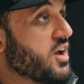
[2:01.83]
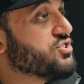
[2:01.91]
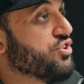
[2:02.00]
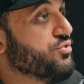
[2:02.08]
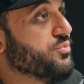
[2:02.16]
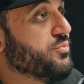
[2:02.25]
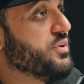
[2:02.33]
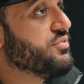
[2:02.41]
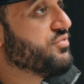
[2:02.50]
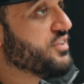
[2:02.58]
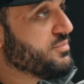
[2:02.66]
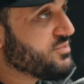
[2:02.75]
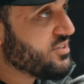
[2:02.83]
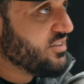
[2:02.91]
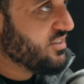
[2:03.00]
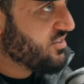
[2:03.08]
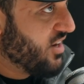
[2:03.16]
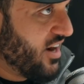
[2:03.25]
So we flipped
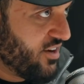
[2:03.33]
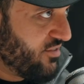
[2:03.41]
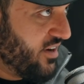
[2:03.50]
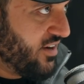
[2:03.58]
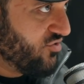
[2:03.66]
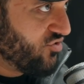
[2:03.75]
the entire creative